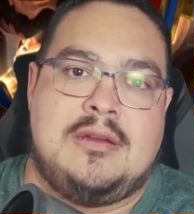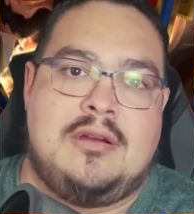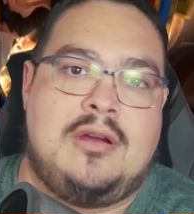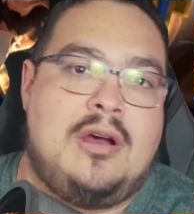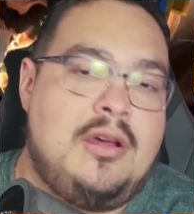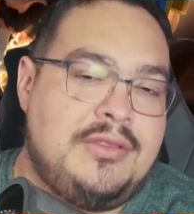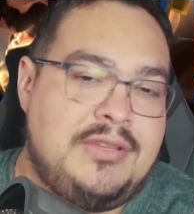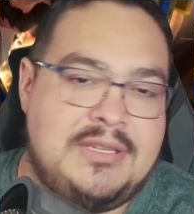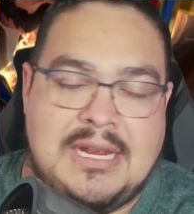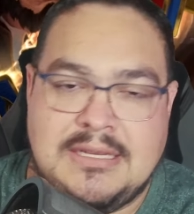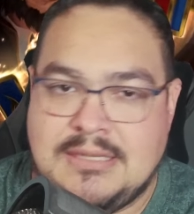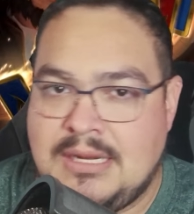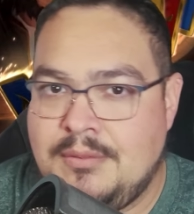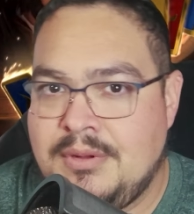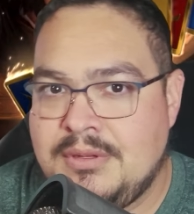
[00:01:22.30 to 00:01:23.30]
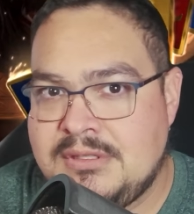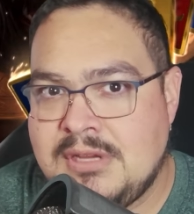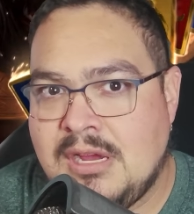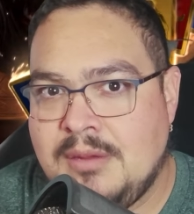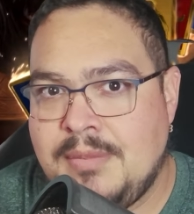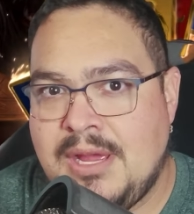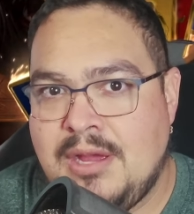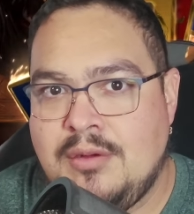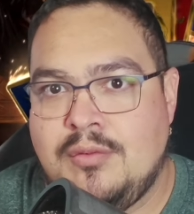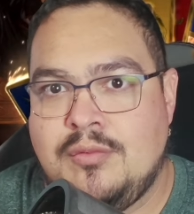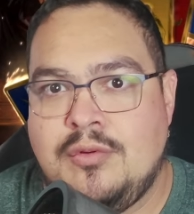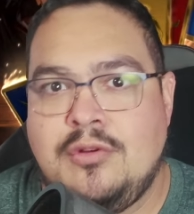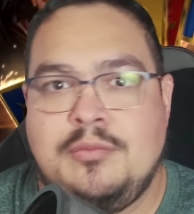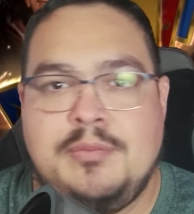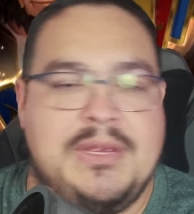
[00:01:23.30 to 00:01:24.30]
All the decks I want to talk about
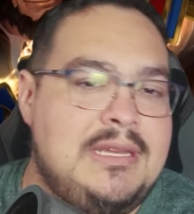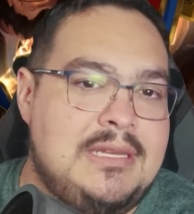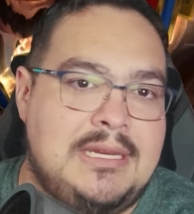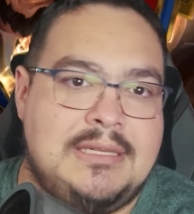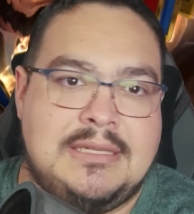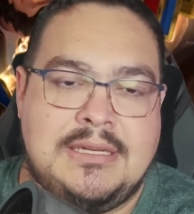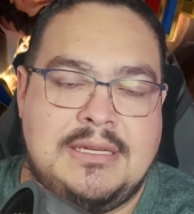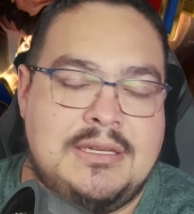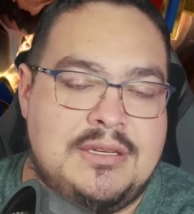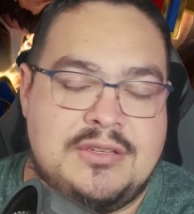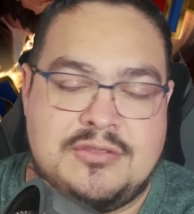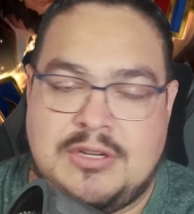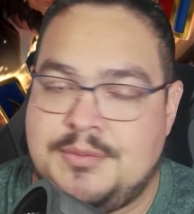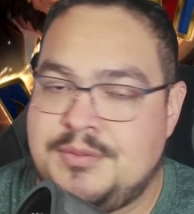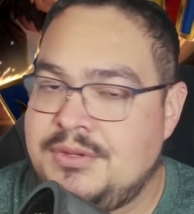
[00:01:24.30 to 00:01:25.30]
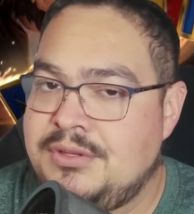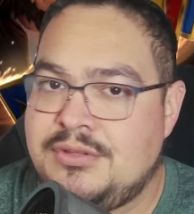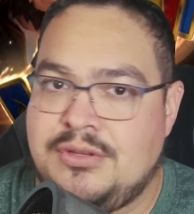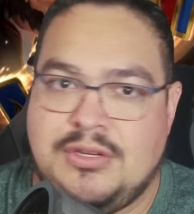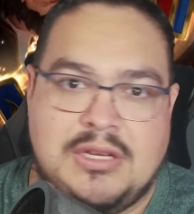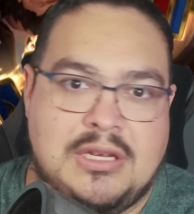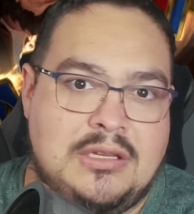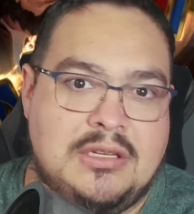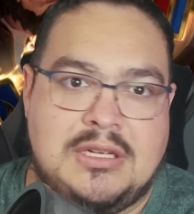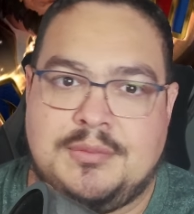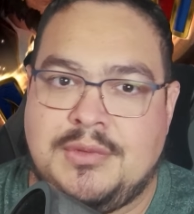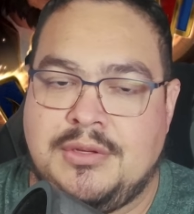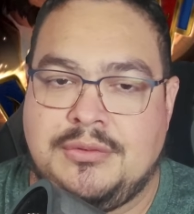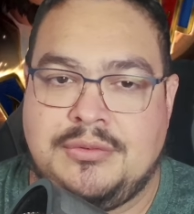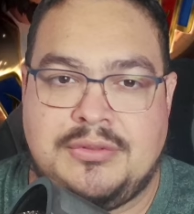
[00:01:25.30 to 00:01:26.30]
will be linked in the description so you can look
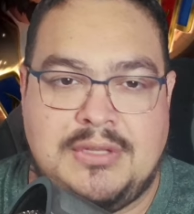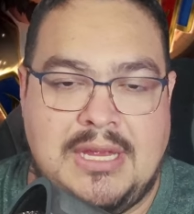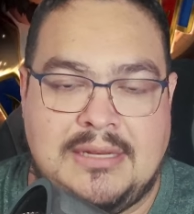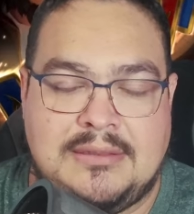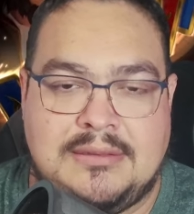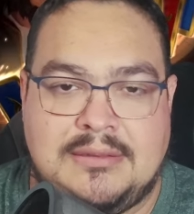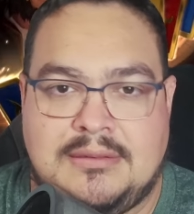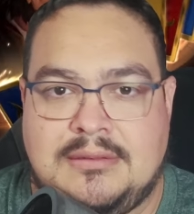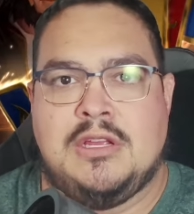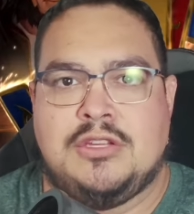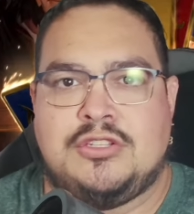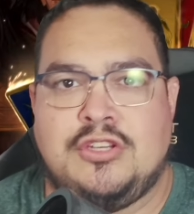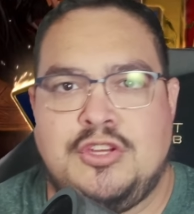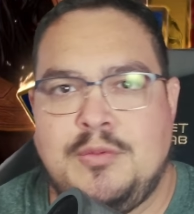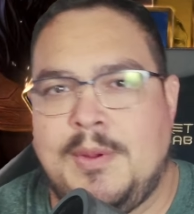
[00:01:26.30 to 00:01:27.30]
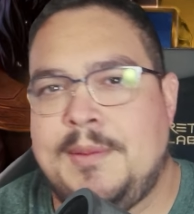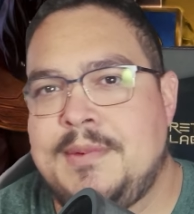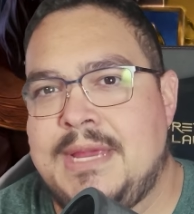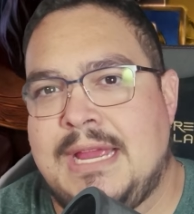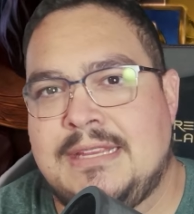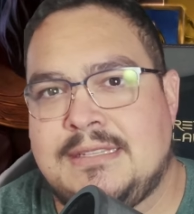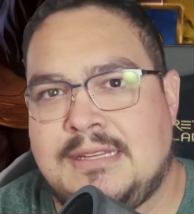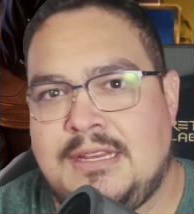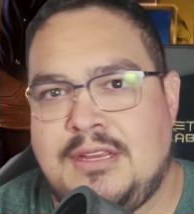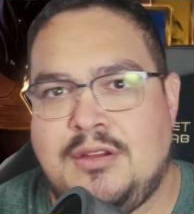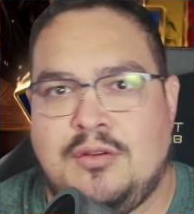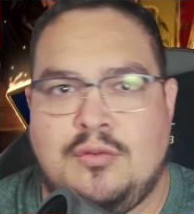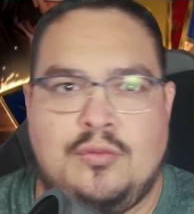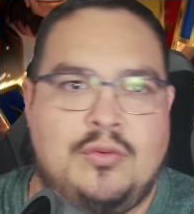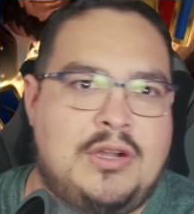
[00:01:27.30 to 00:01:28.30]
up those decks. So you may be
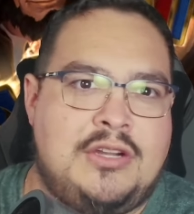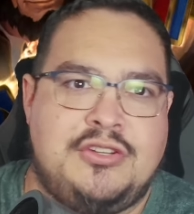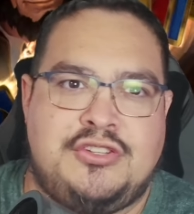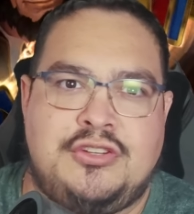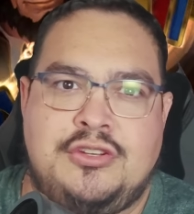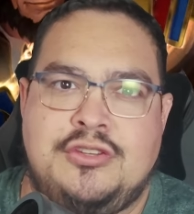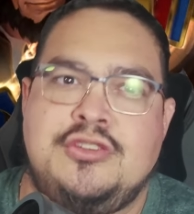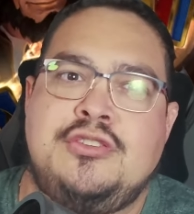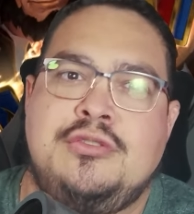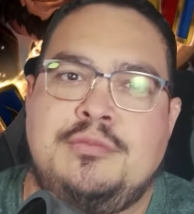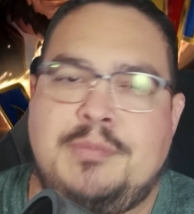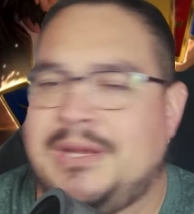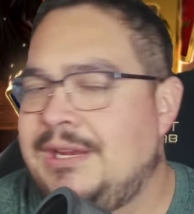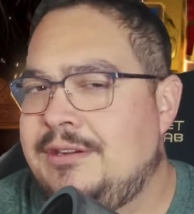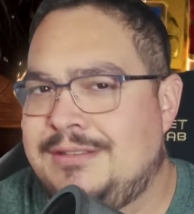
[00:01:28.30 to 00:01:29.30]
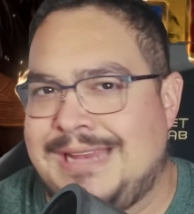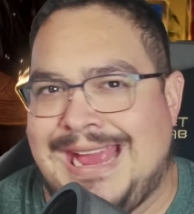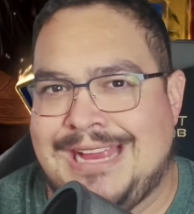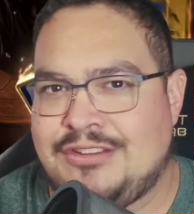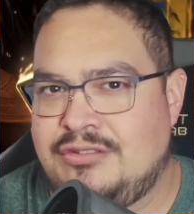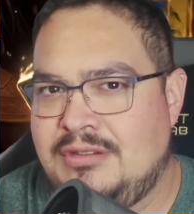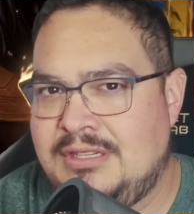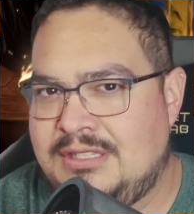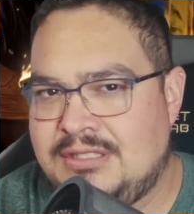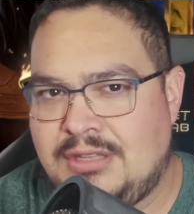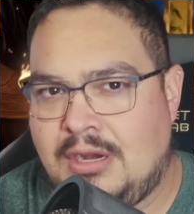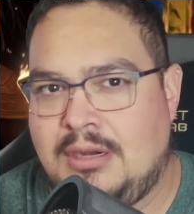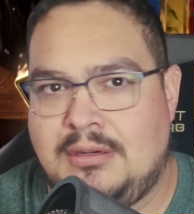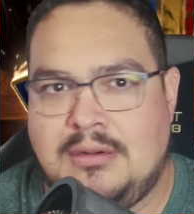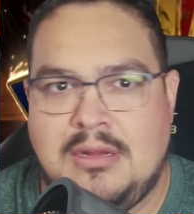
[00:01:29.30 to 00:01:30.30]
asking, where should new players actually
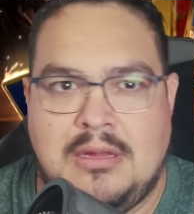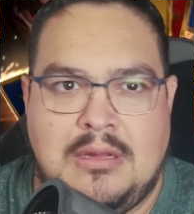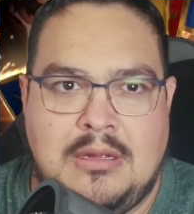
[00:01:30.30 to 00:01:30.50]
start?